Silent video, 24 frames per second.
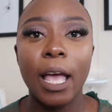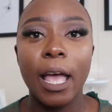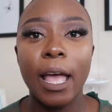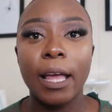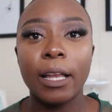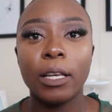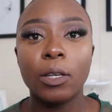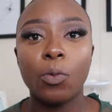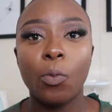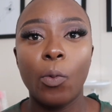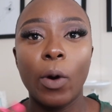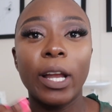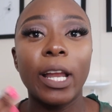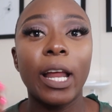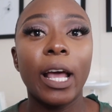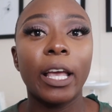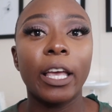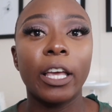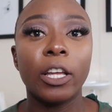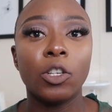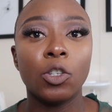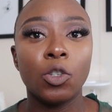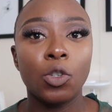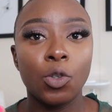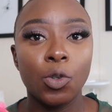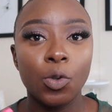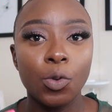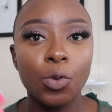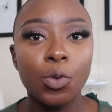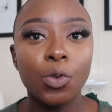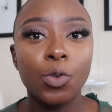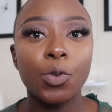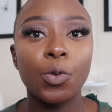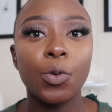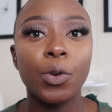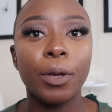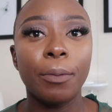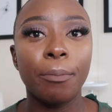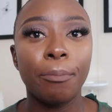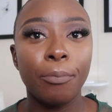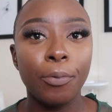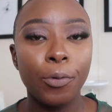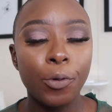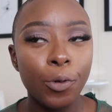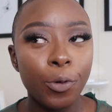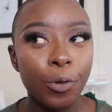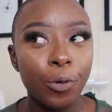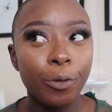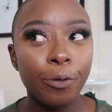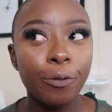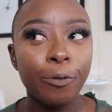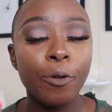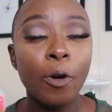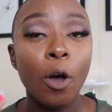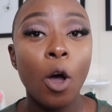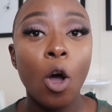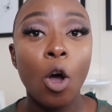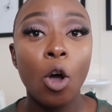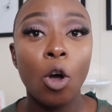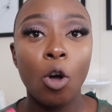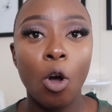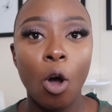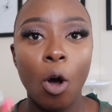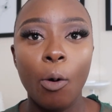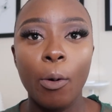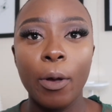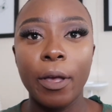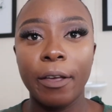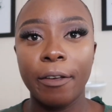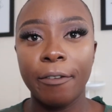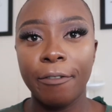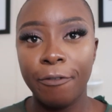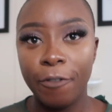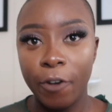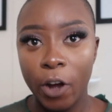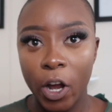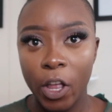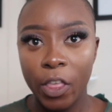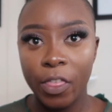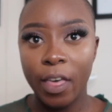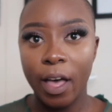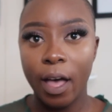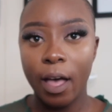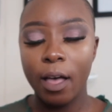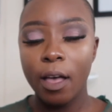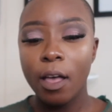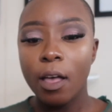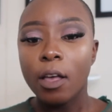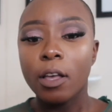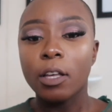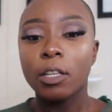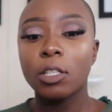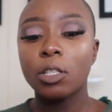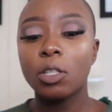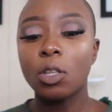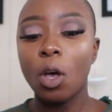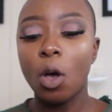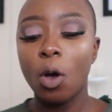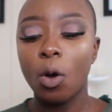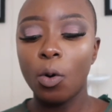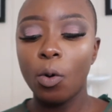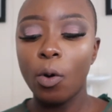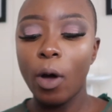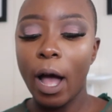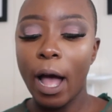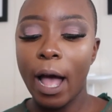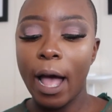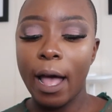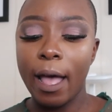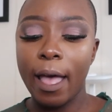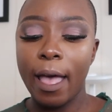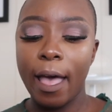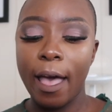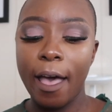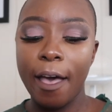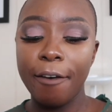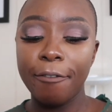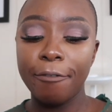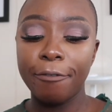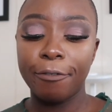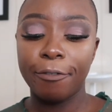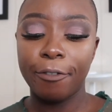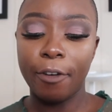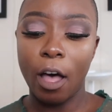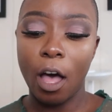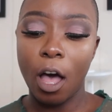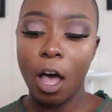and what I can do to improve going further. So I have